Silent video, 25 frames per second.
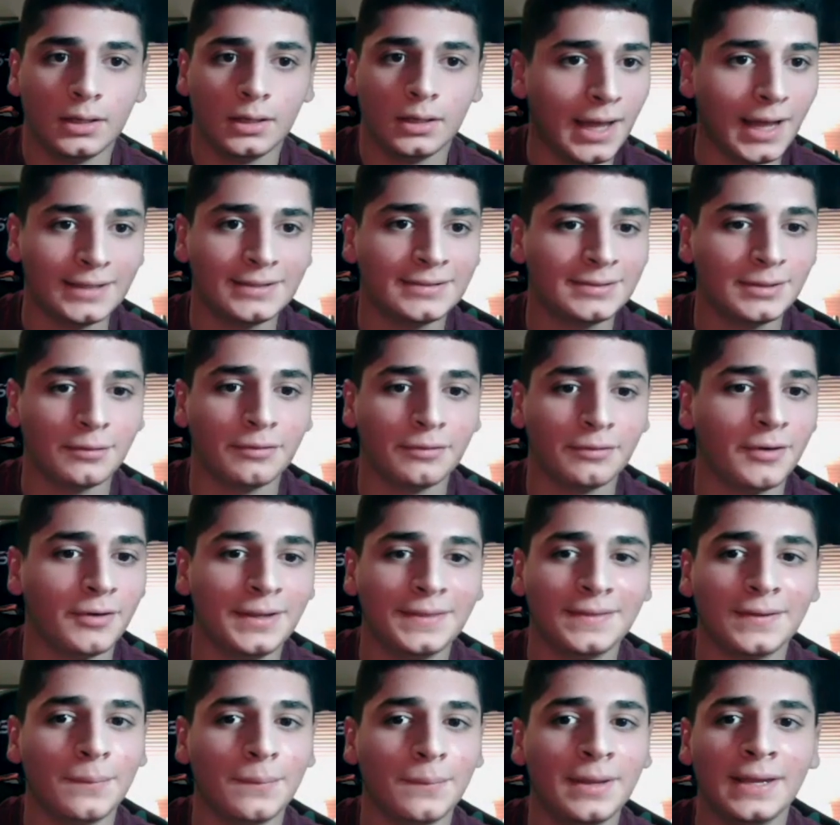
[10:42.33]
That's the
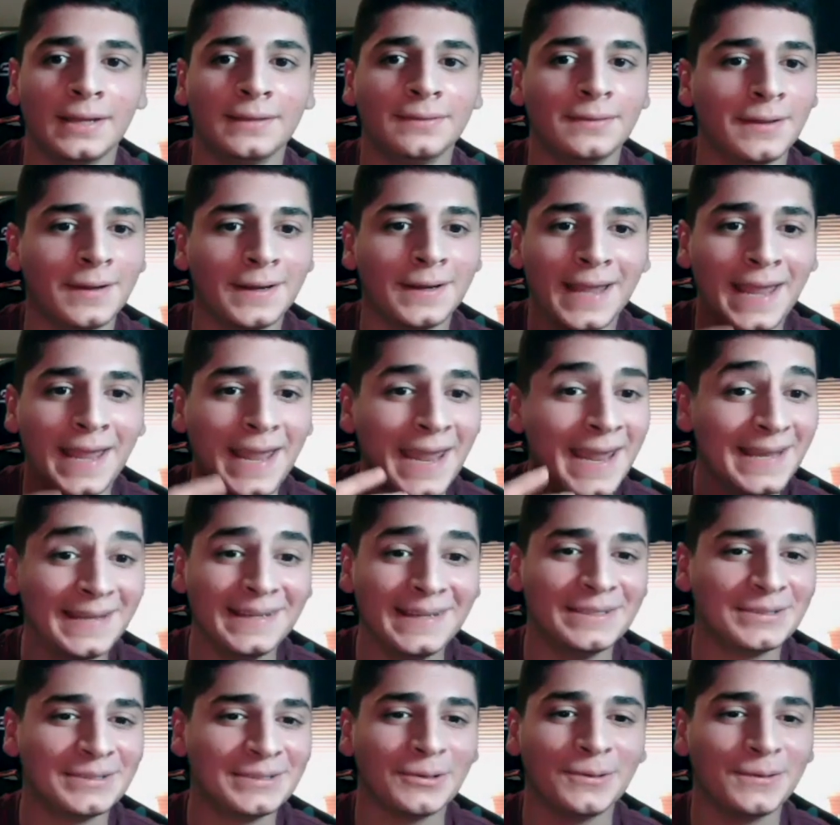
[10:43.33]
fight to make. They hate
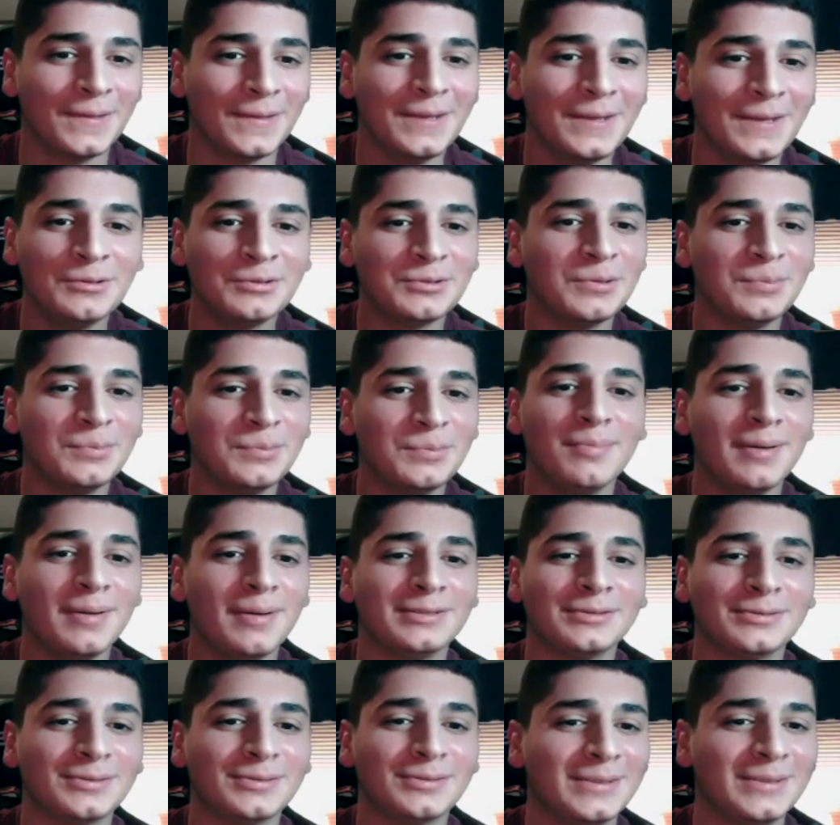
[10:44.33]
each other. They used to be
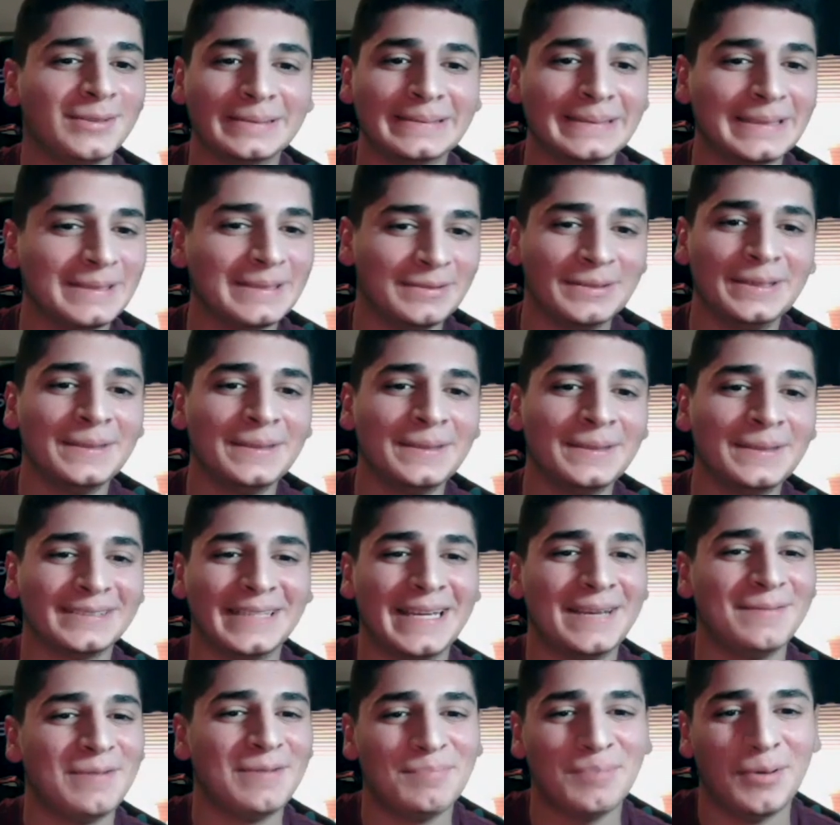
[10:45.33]
best friends, living in the
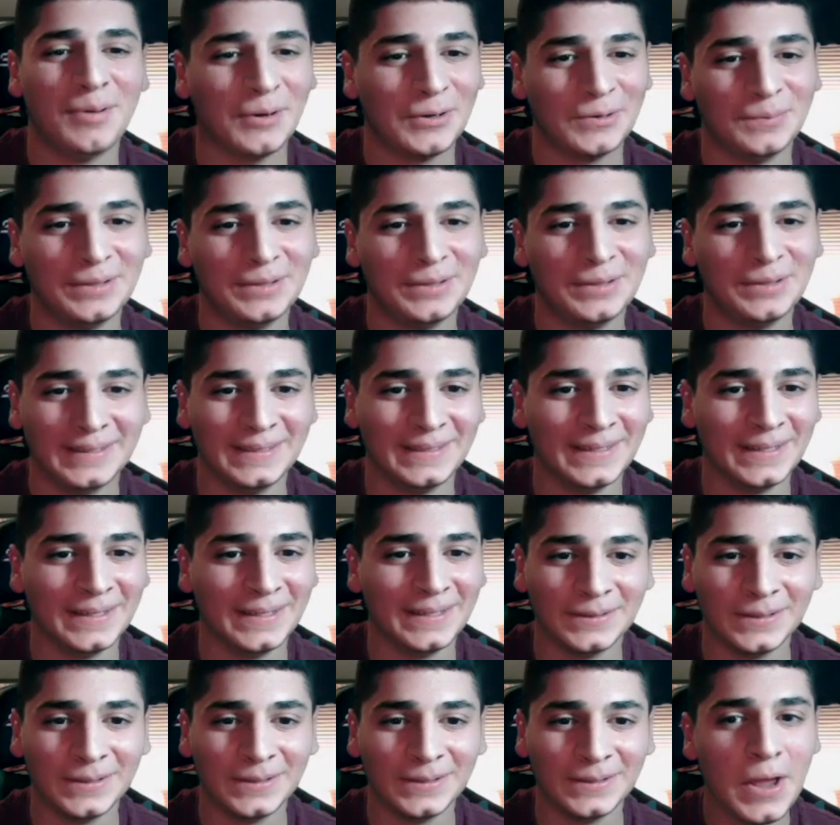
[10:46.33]
same apartment
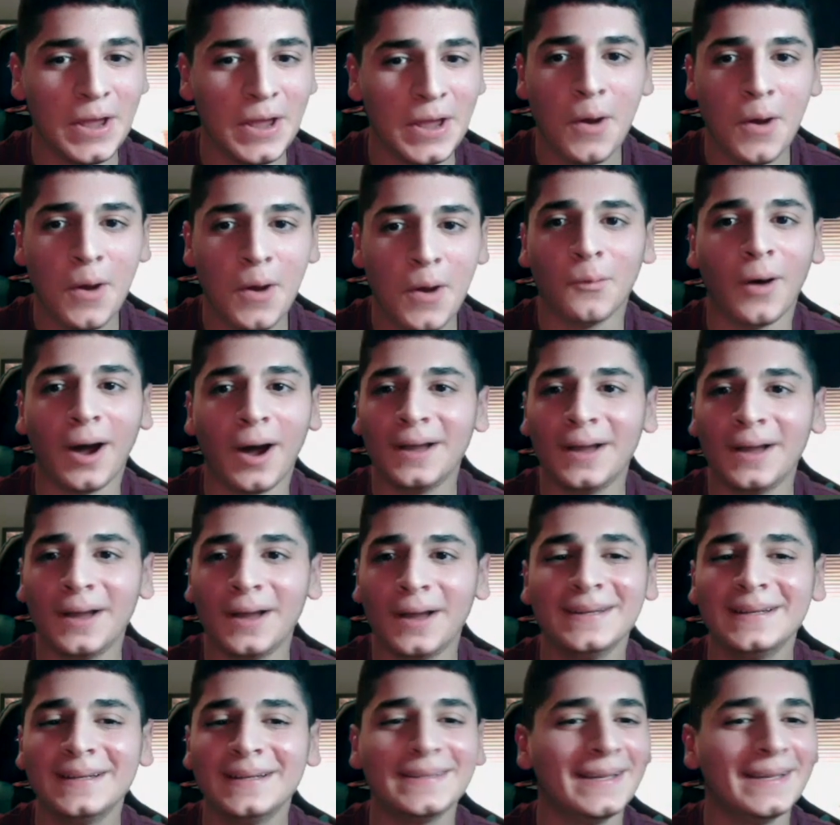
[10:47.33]
together. Why do you
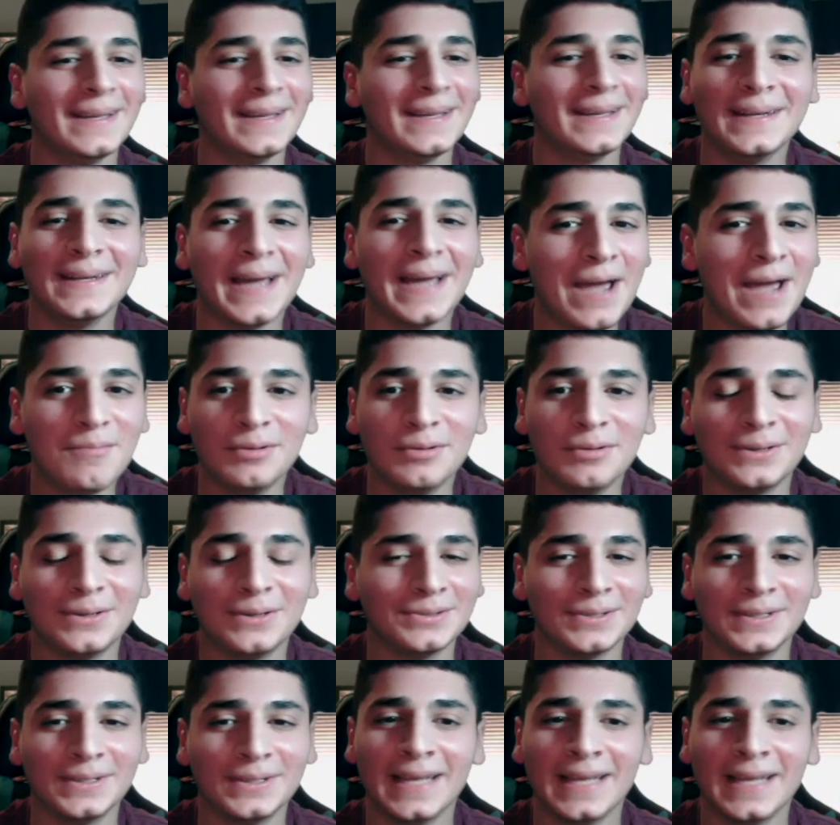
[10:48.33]
think that didn't happen?
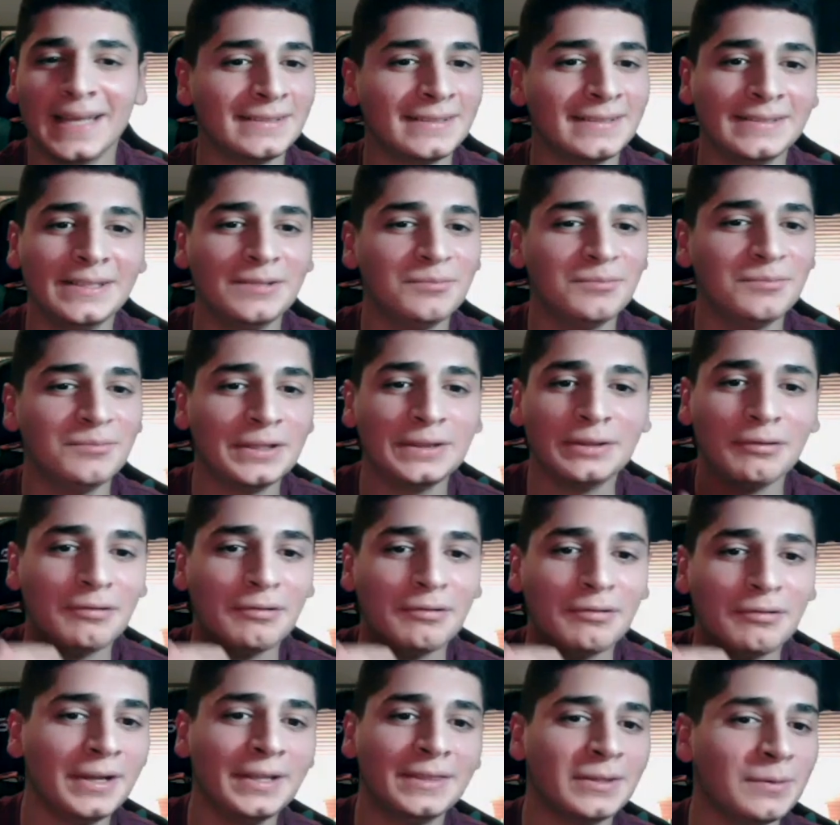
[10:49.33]
Because, like, that seemed like the
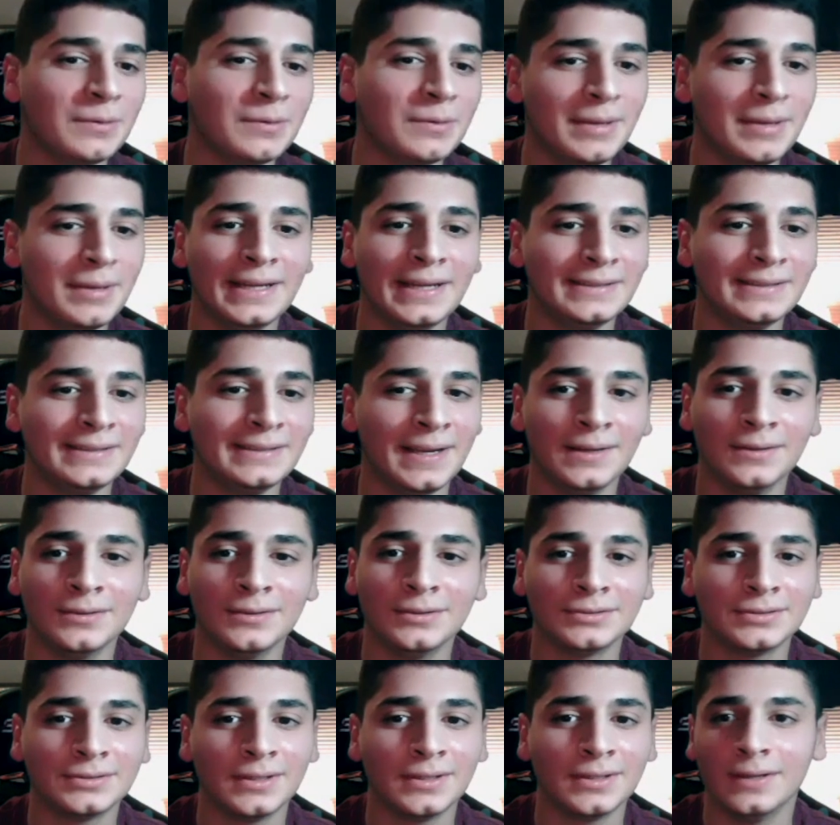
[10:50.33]
fight to make.
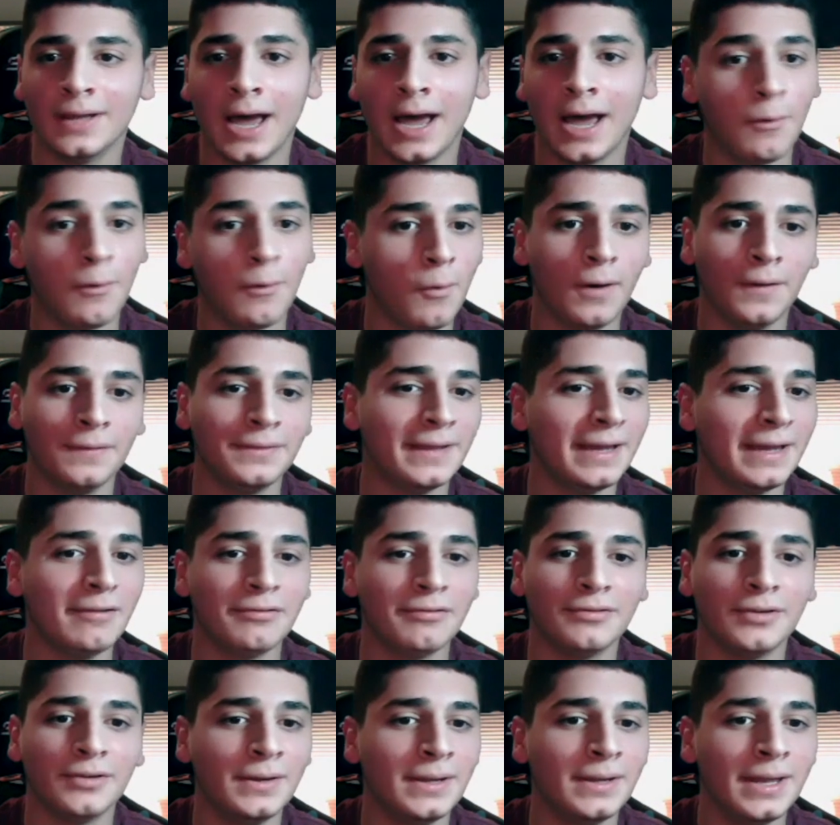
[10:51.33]
Dana said, I want
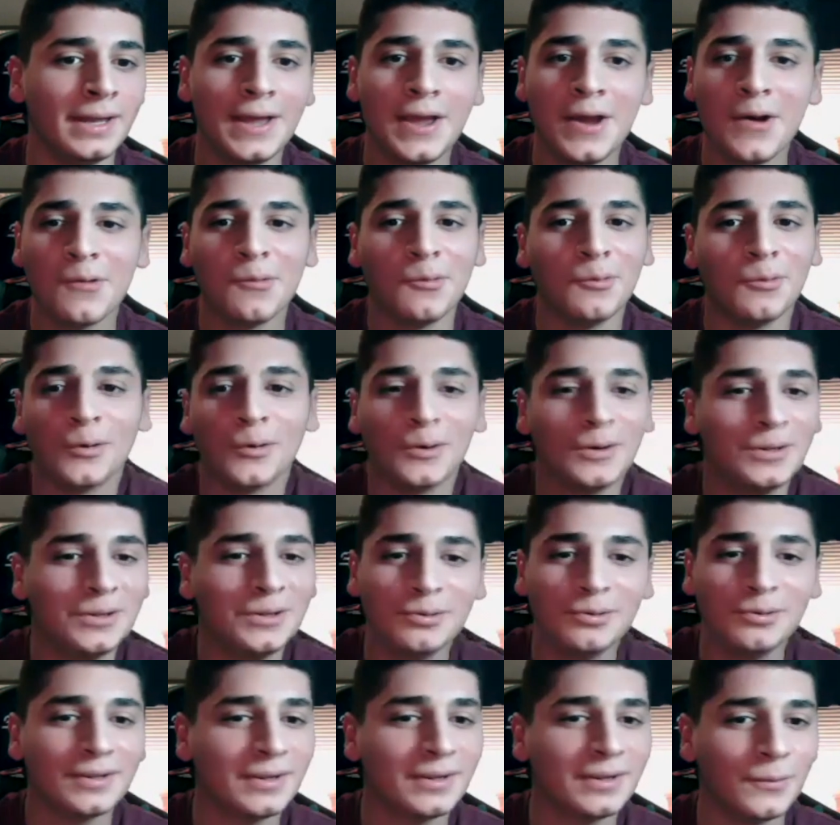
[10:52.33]
that fight. What do
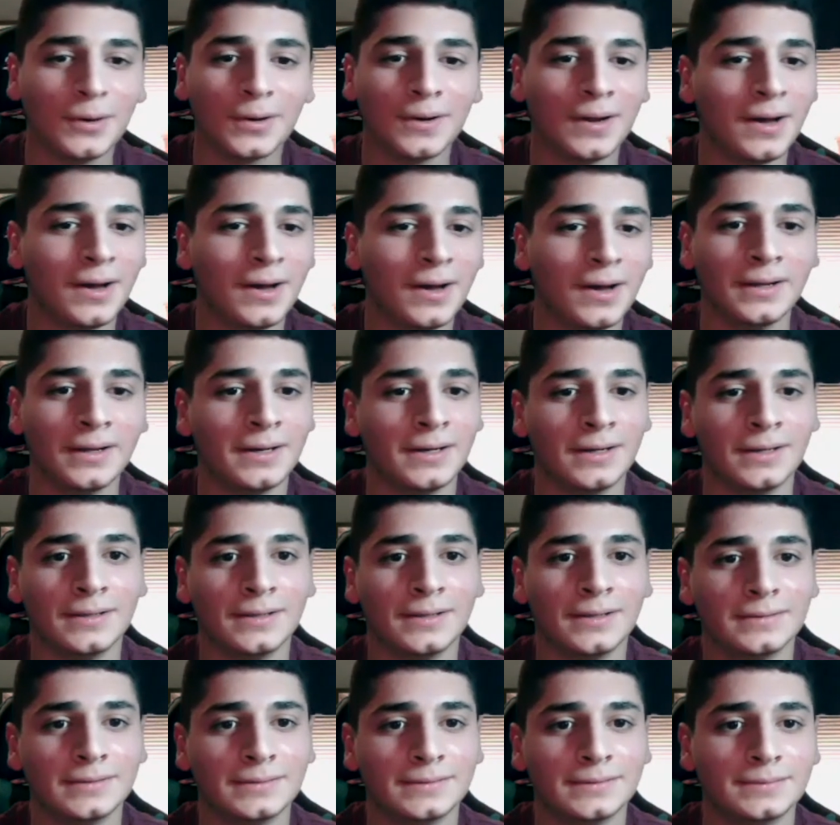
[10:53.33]
you think went on there?
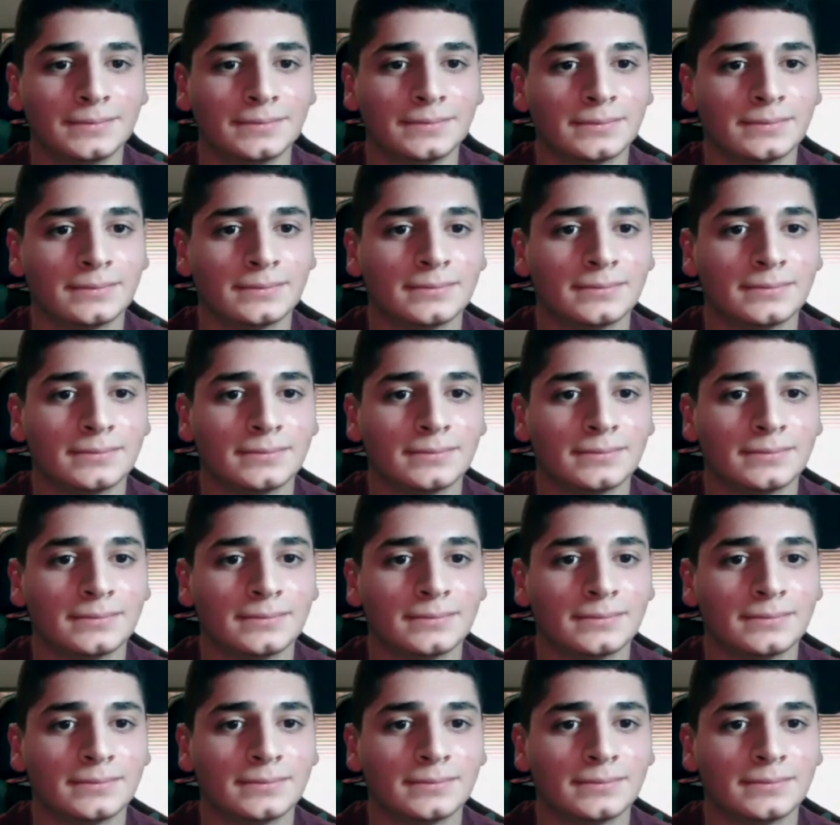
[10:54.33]
I